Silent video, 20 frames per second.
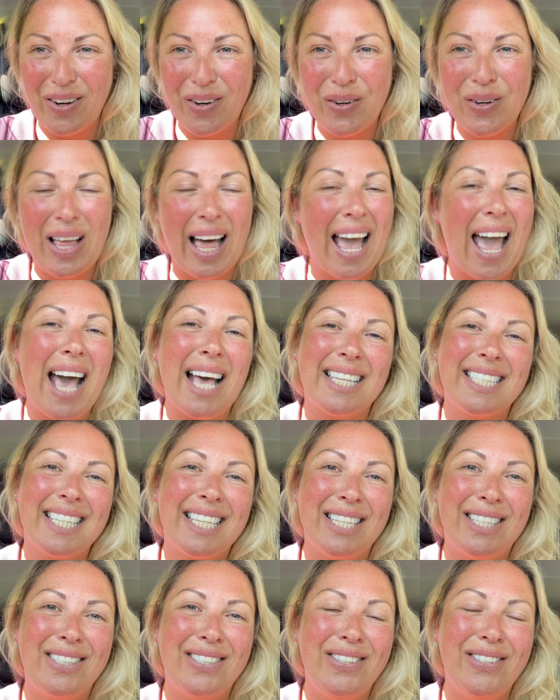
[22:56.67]
All I
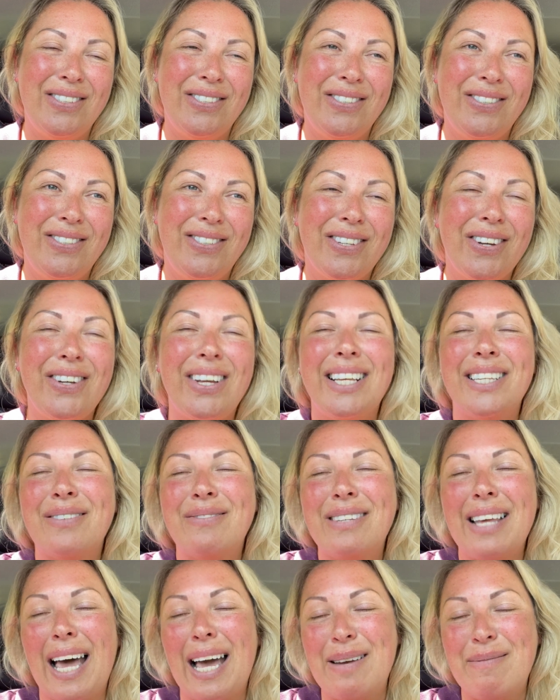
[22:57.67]
ask is you donate
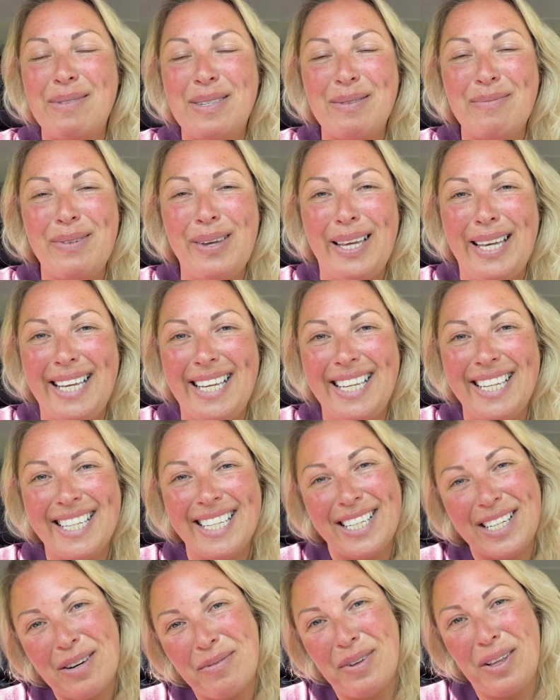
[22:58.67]
some time to me,
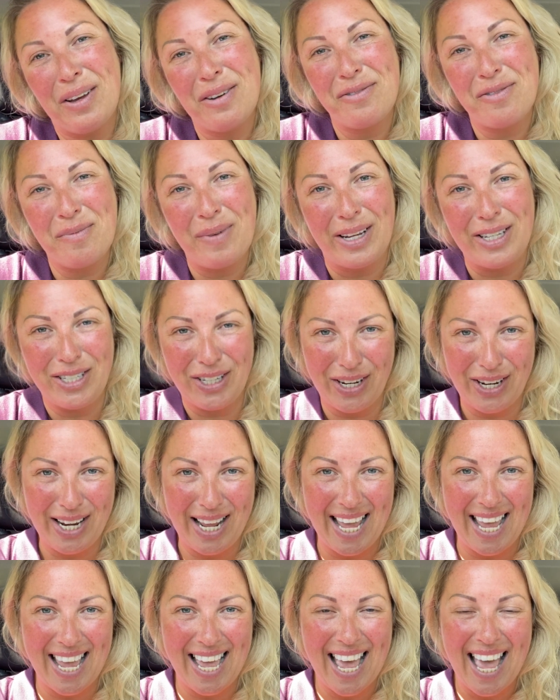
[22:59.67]
come along for my
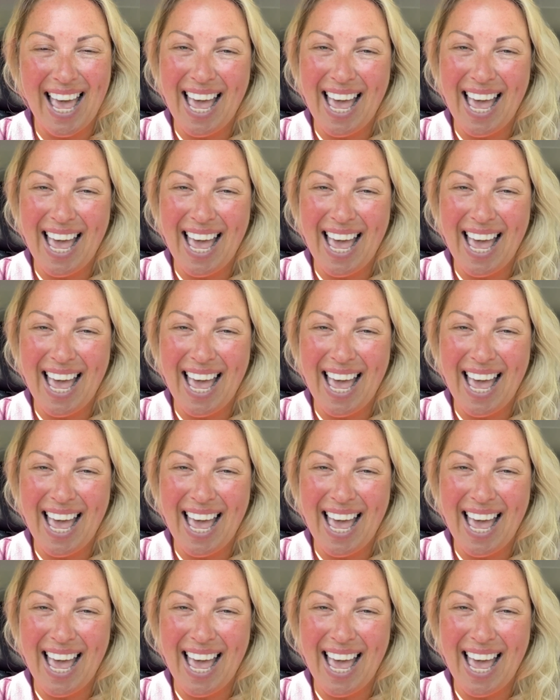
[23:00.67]
journey,